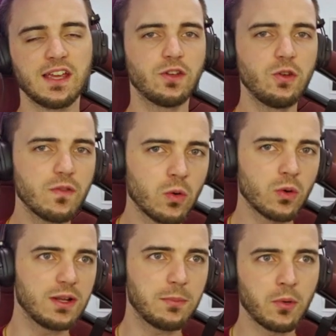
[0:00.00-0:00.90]
if you've
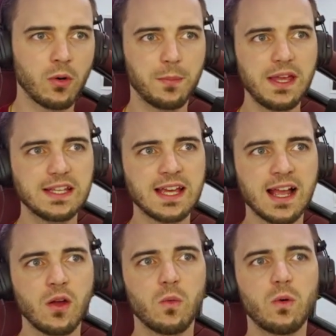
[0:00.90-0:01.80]
already bought
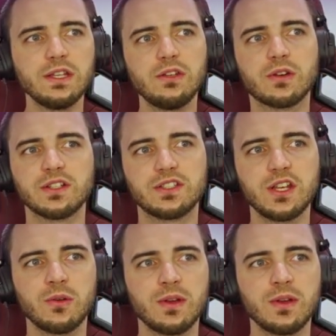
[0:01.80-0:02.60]
BDAG, what you can do